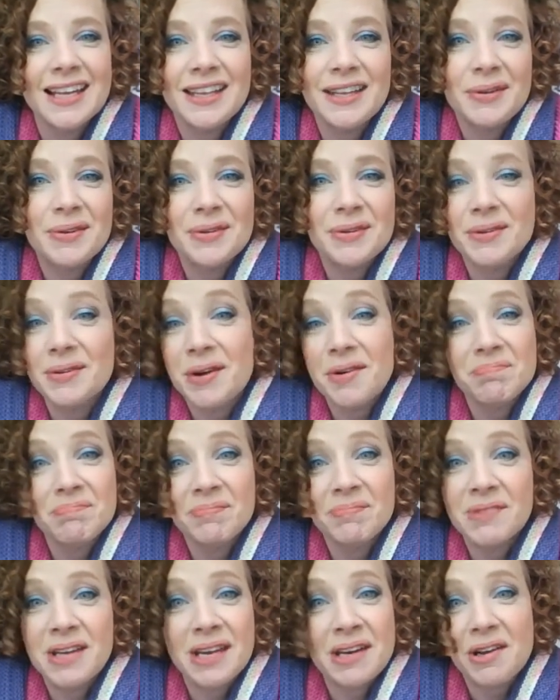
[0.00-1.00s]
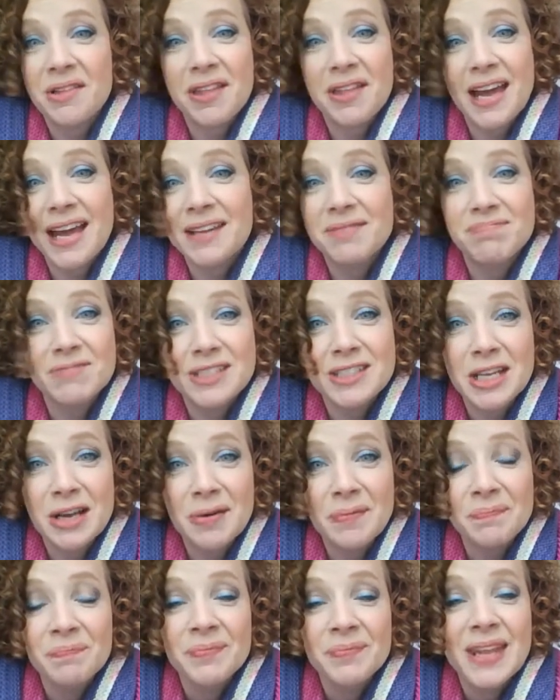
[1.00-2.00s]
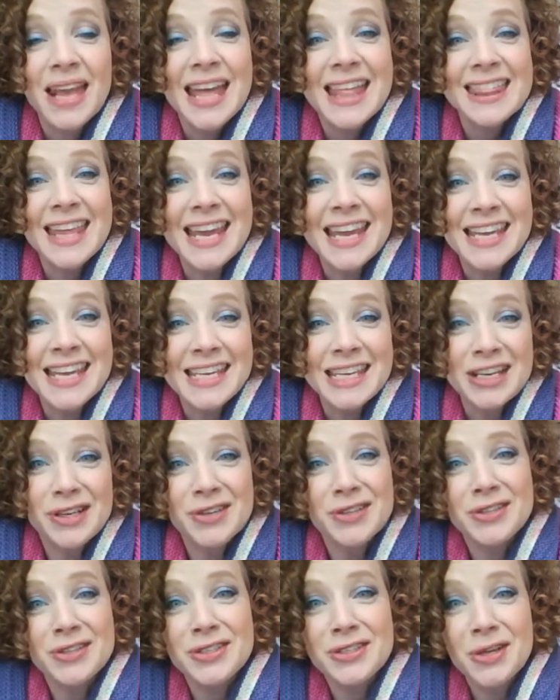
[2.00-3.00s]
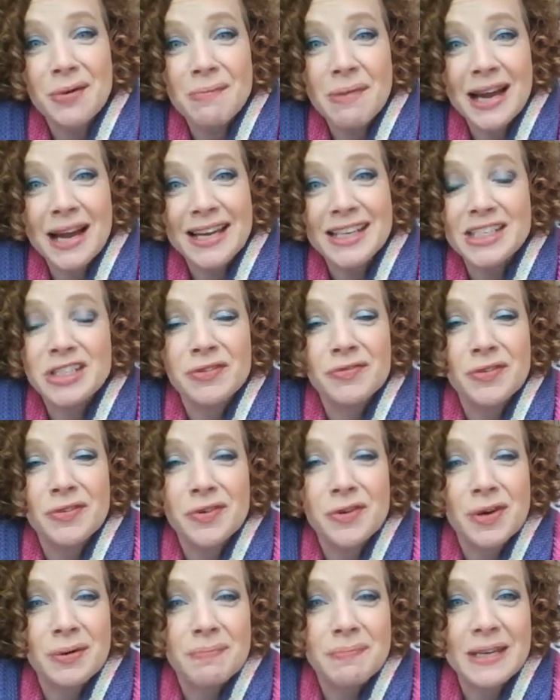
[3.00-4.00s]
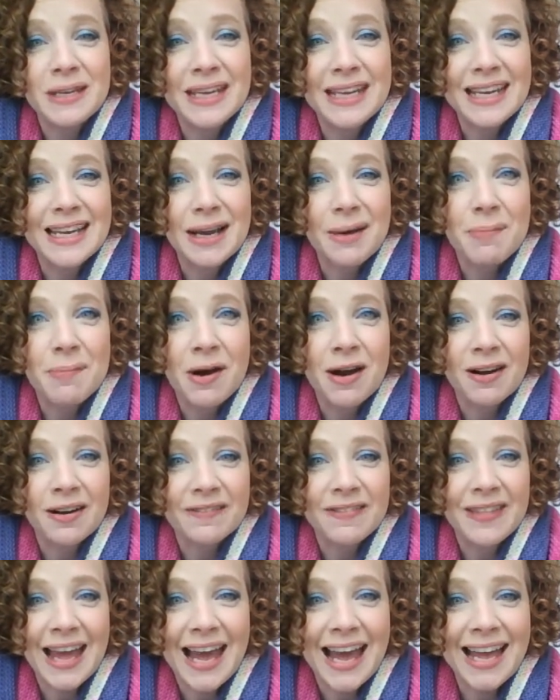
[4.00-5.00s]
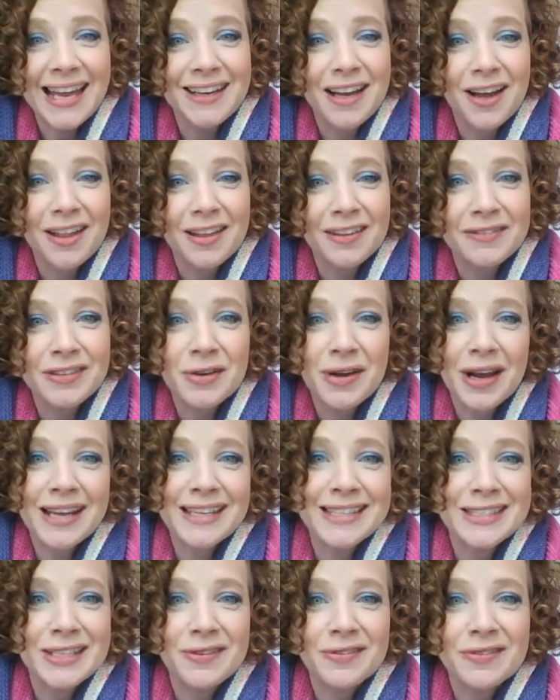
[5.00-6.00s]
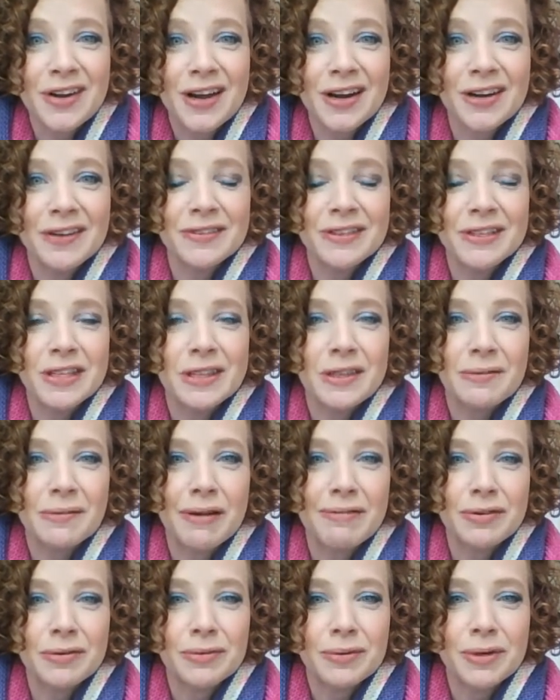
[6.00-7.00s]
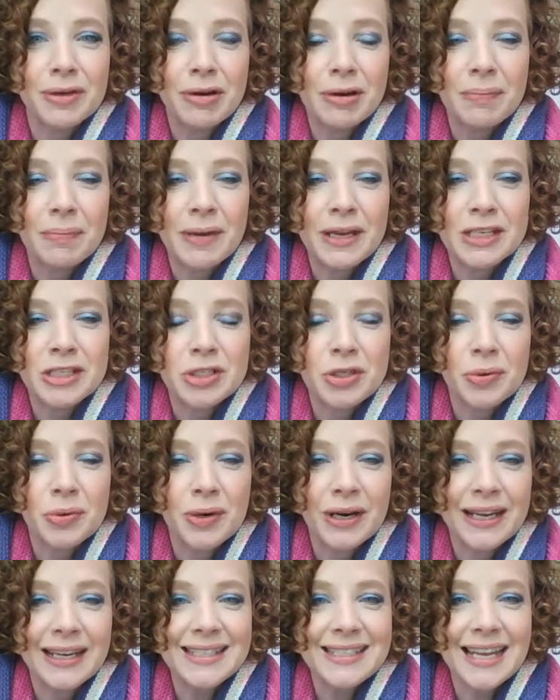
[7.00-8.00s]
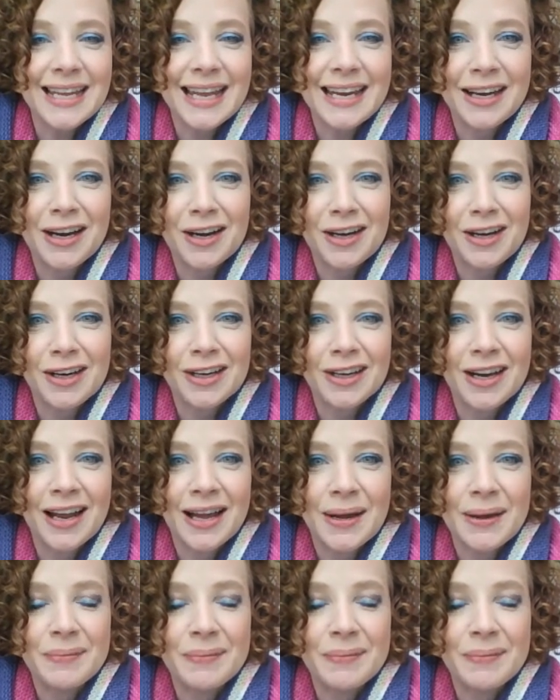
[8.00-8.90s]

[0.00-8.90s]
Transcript: and all that. So thank you so much for being a part of that. All of you guys who have gone over to the Ravelry group and joined and are,